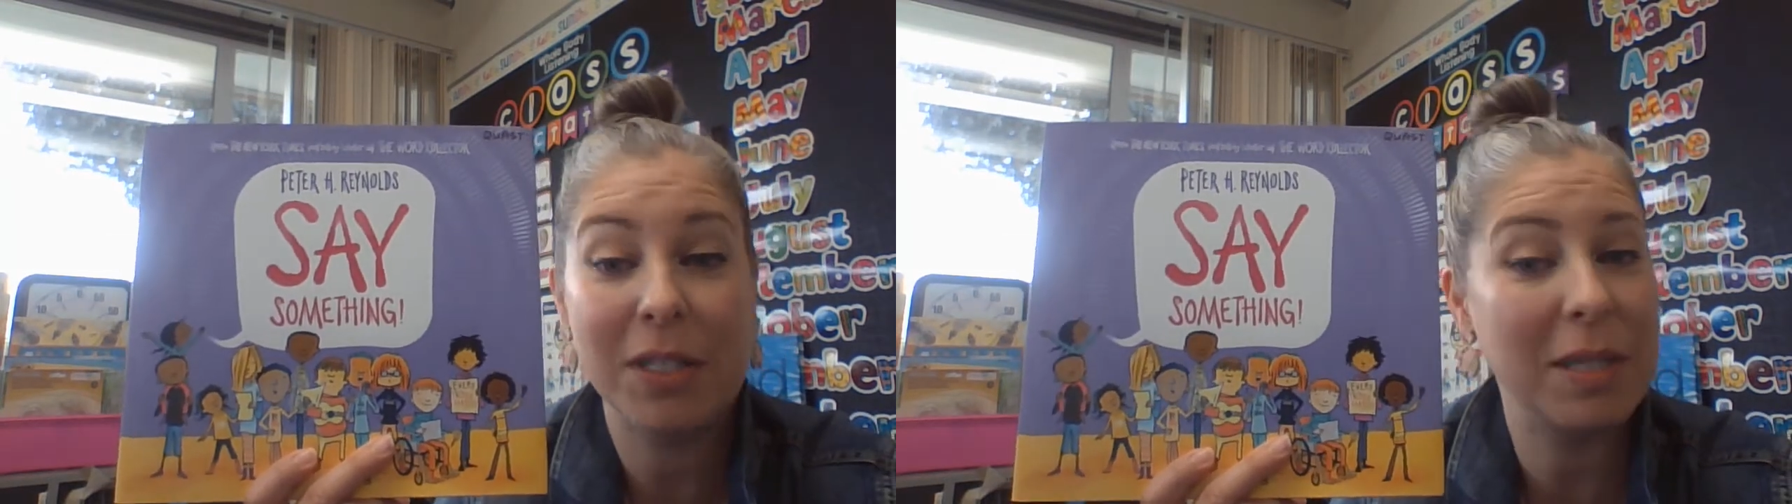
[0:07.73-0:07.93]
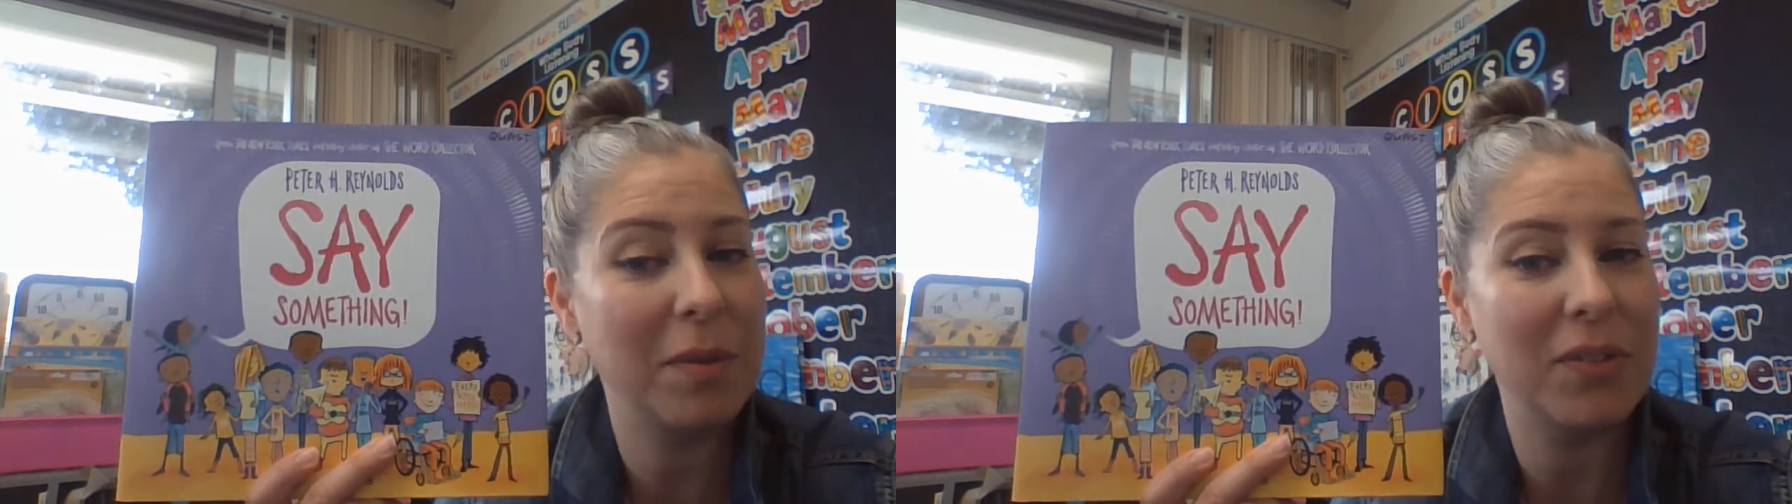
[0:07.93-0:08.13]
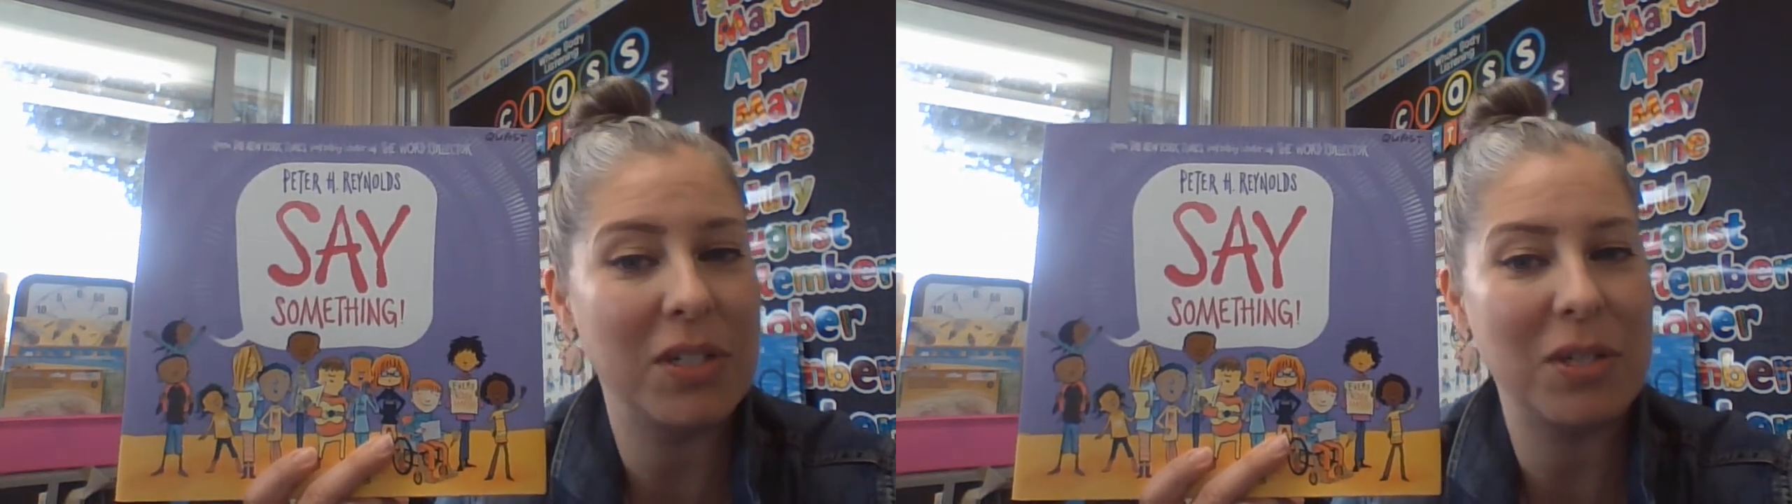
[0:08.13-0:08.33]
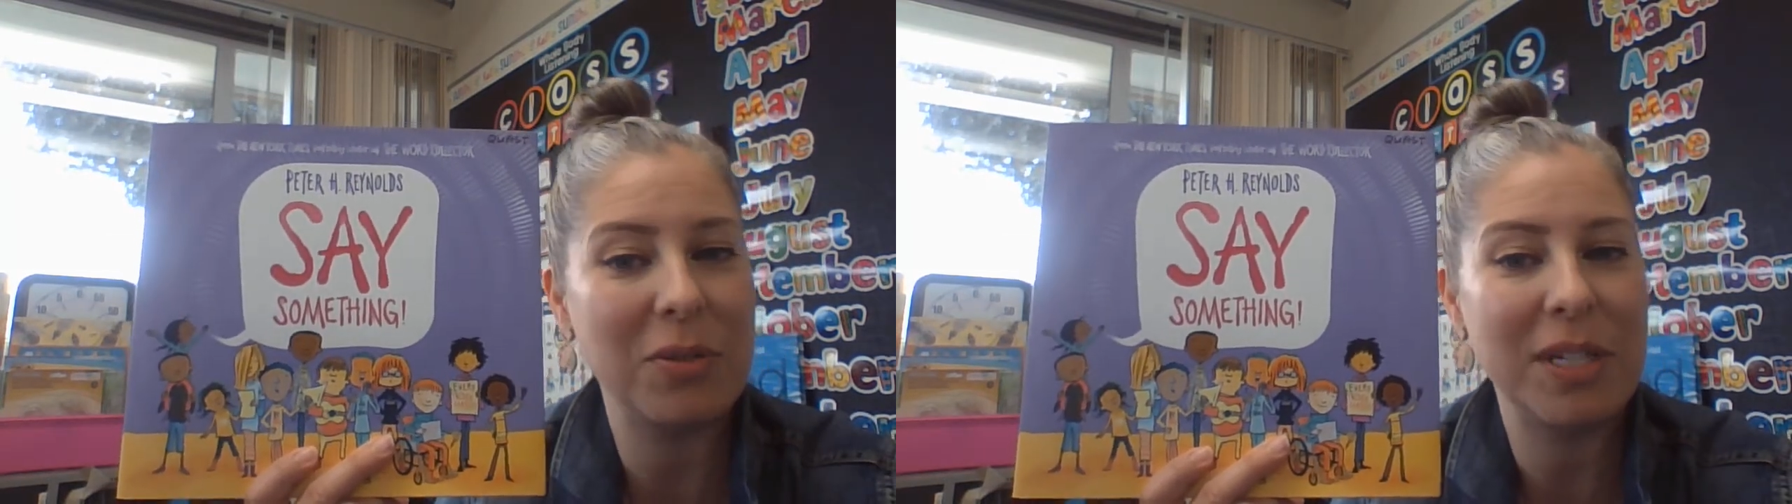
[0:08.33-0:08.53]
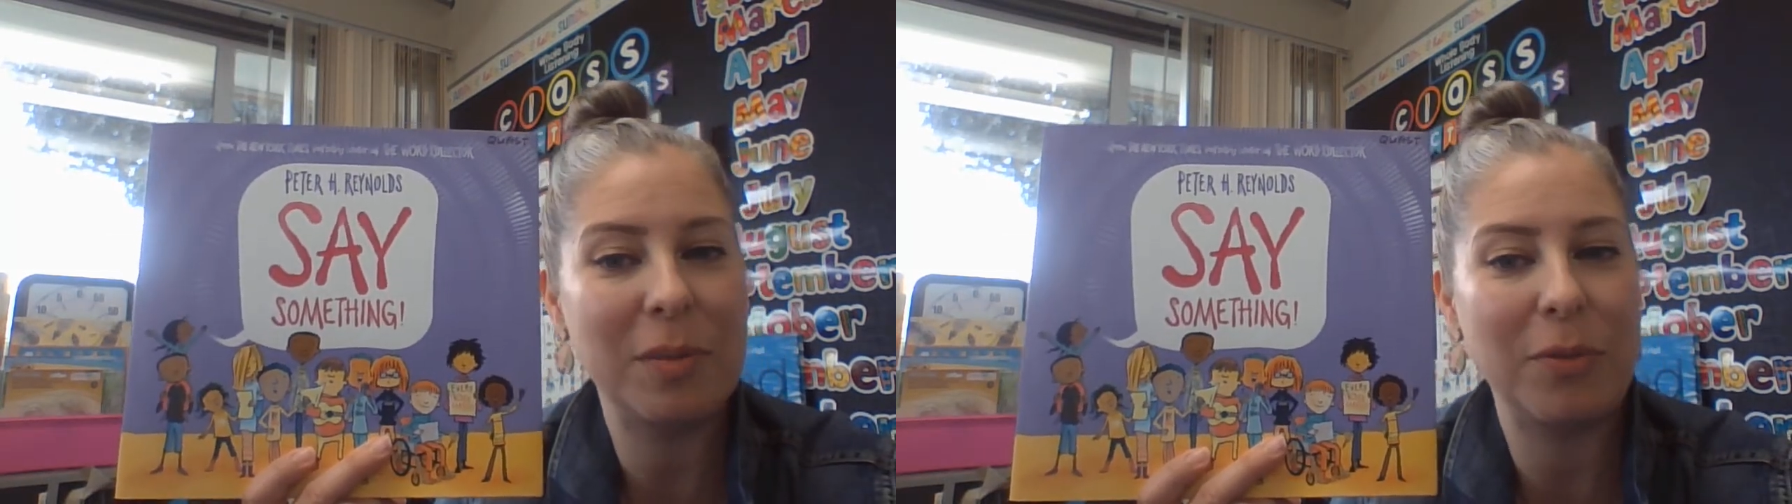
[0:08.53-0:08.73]
some of his
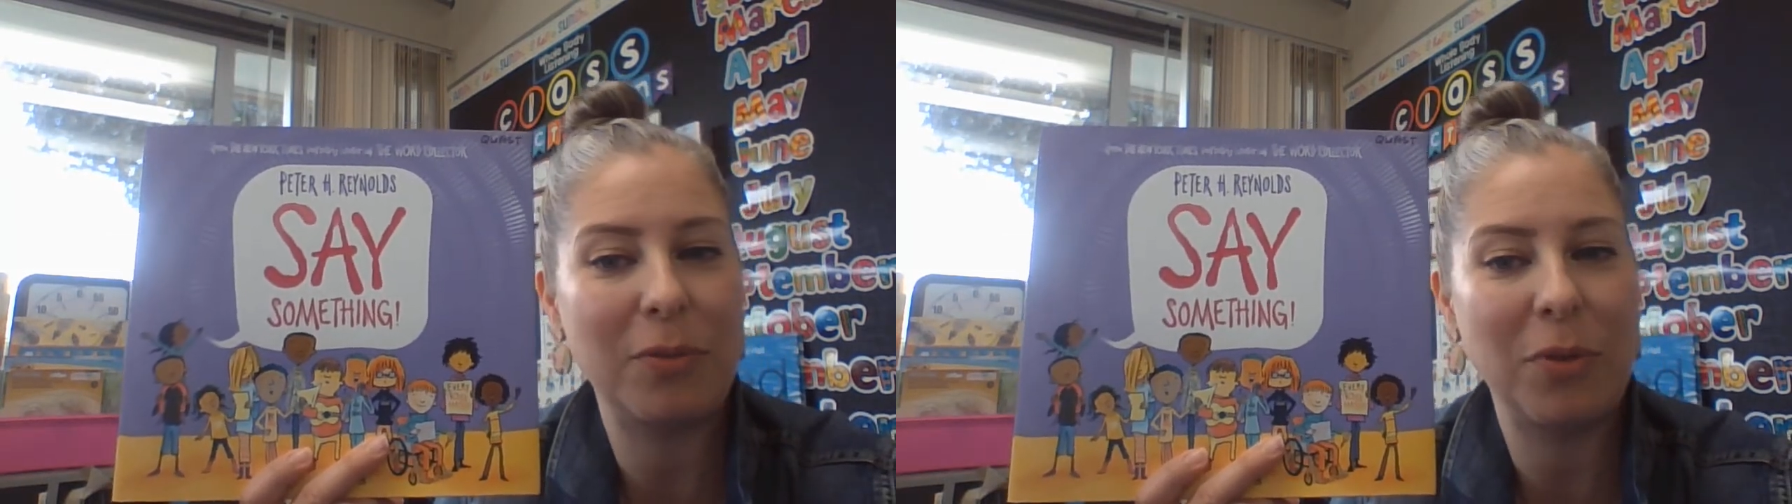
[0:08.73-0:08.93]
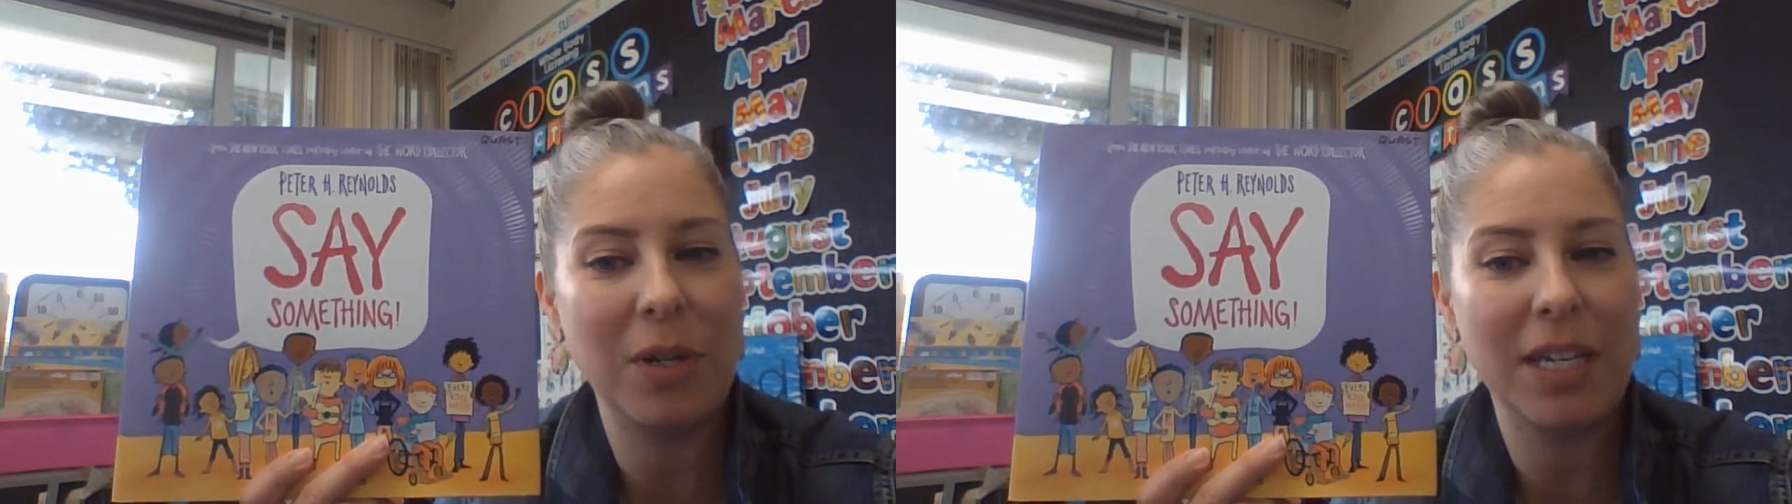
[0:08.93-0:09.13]
stories before.